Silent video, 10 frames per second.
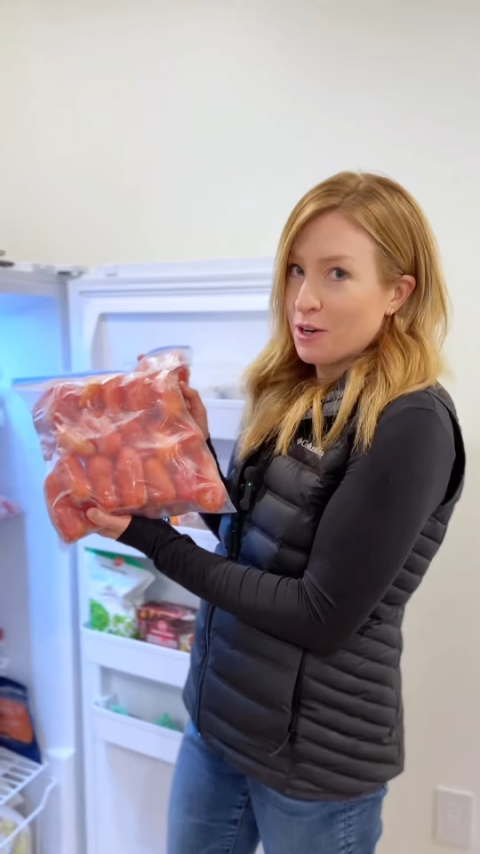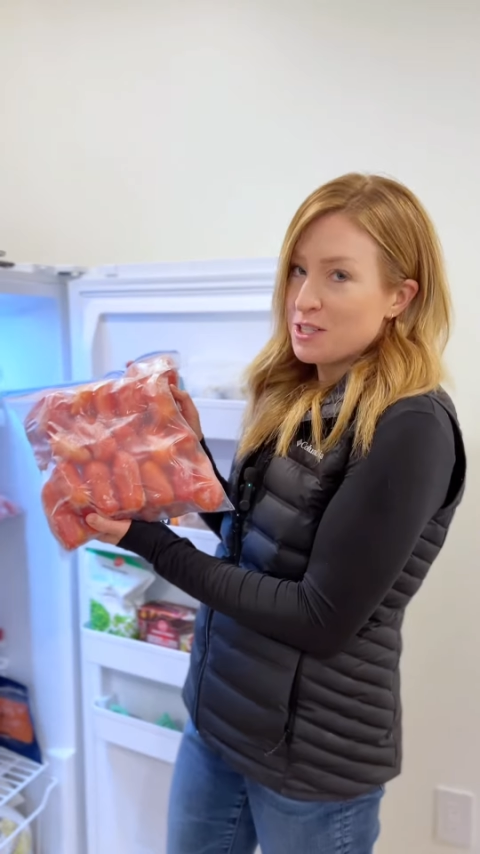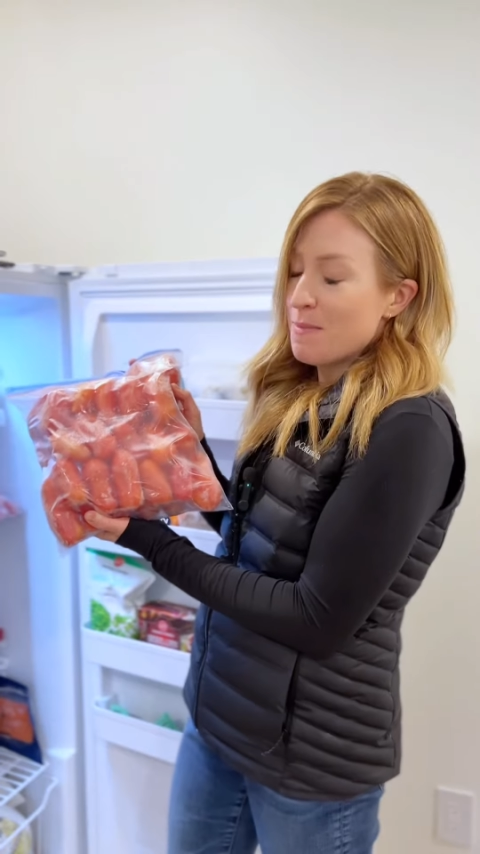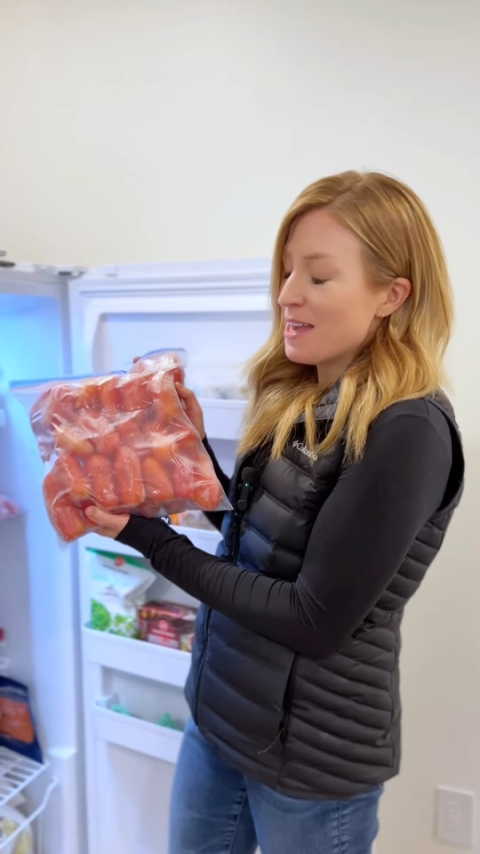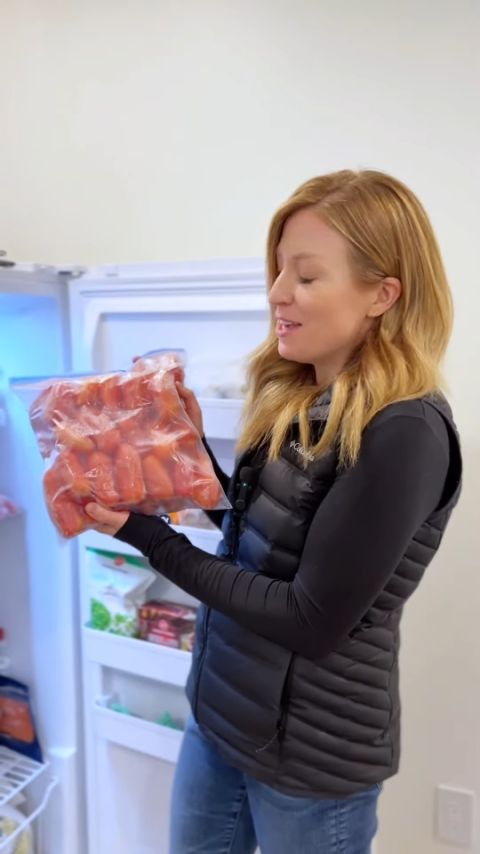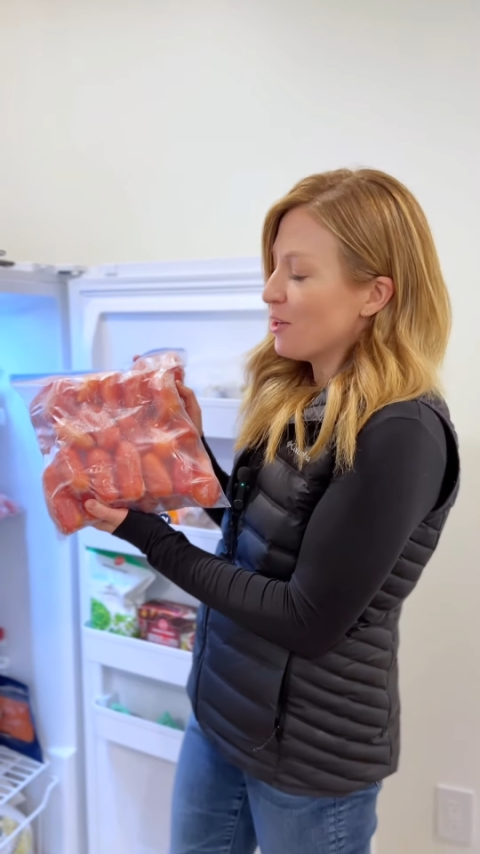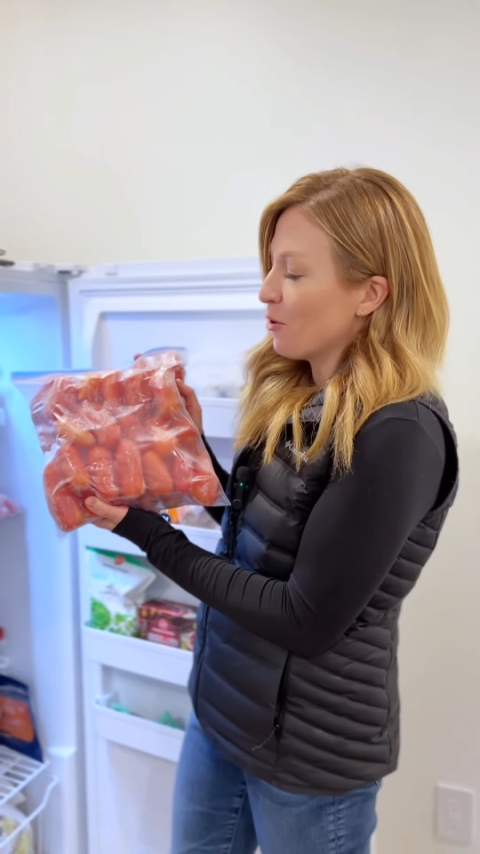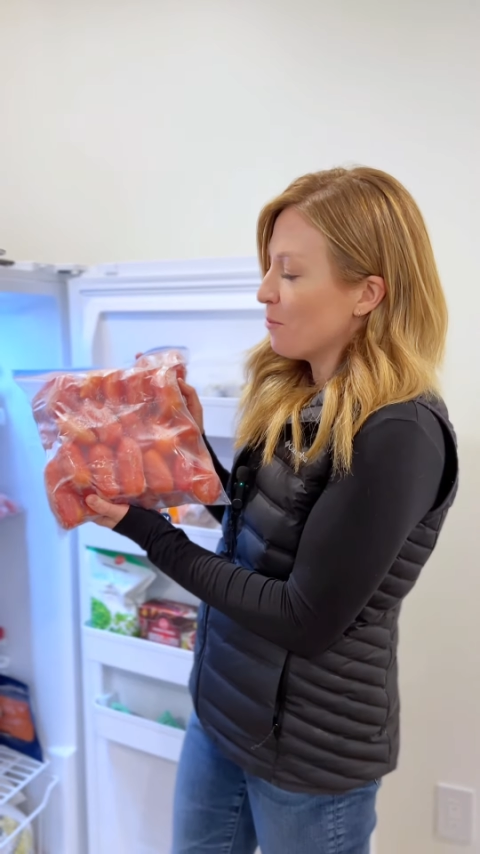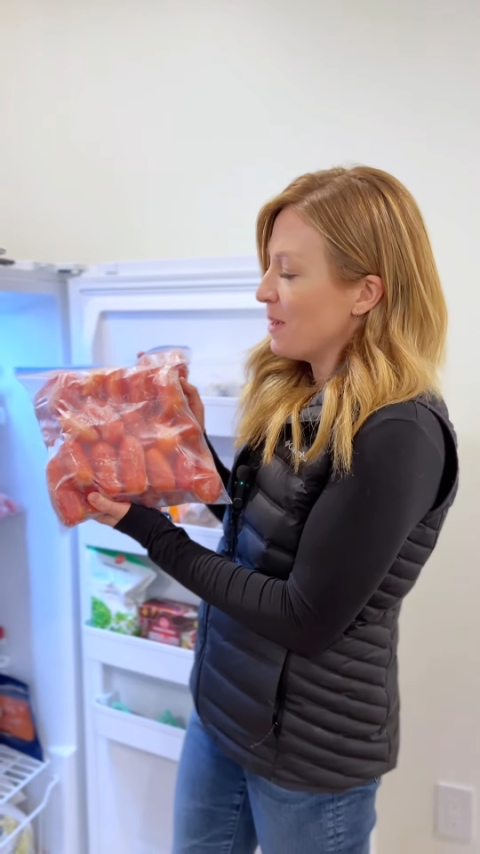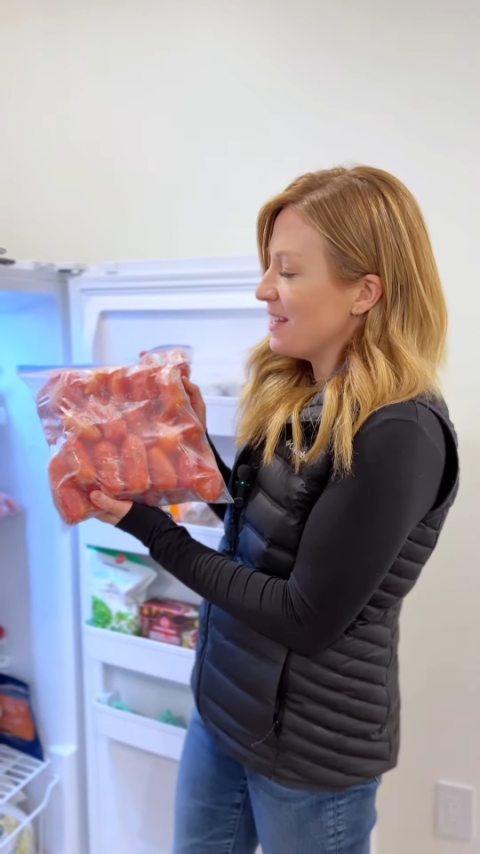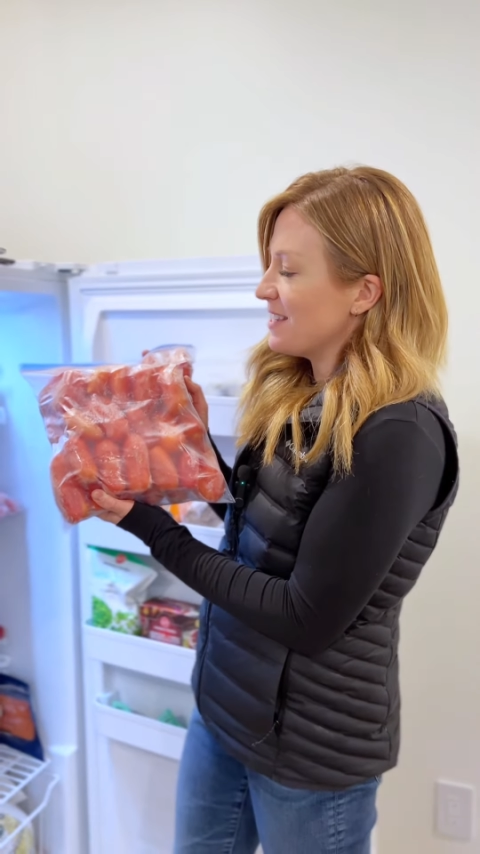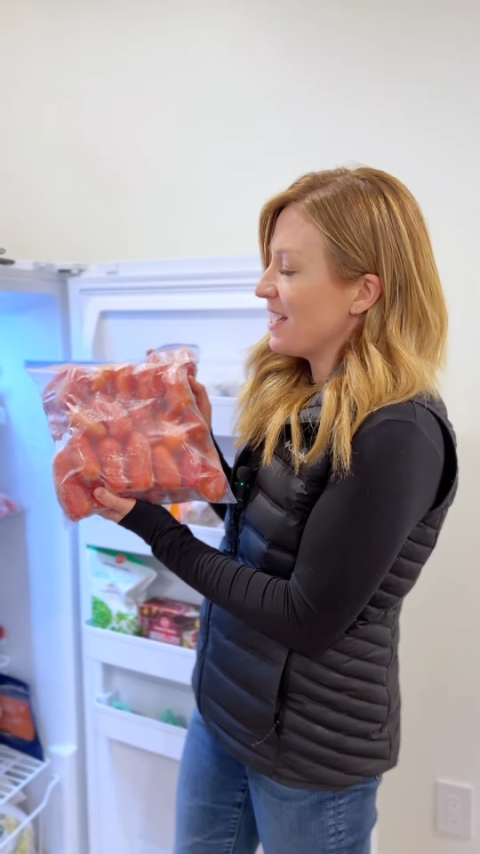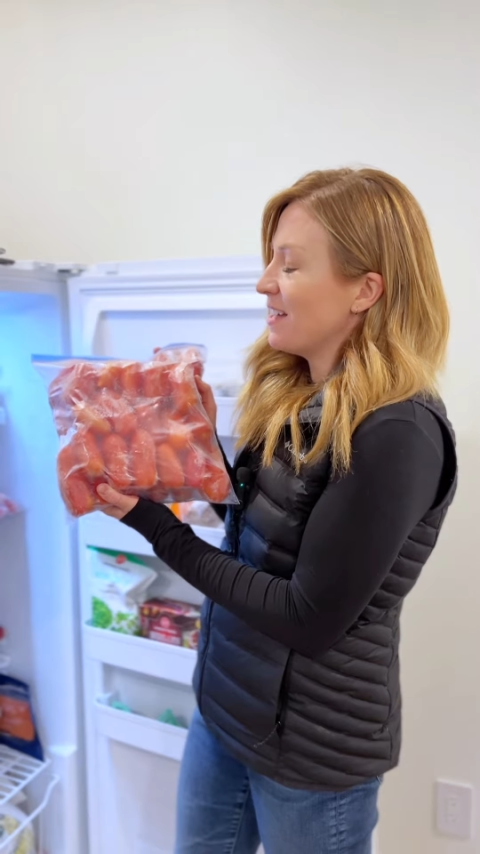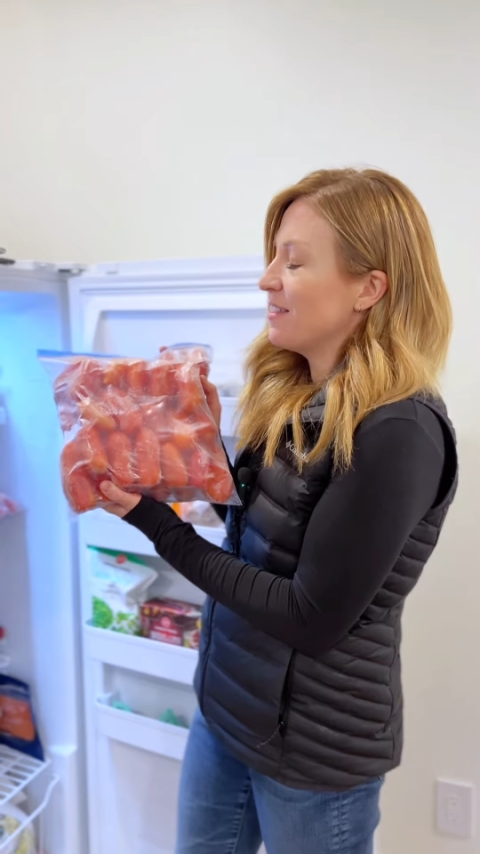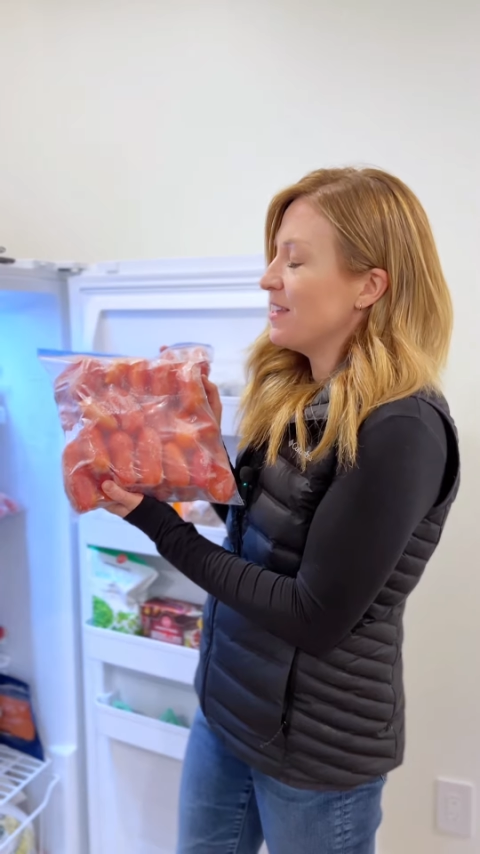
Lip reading: you're into making your own pizza,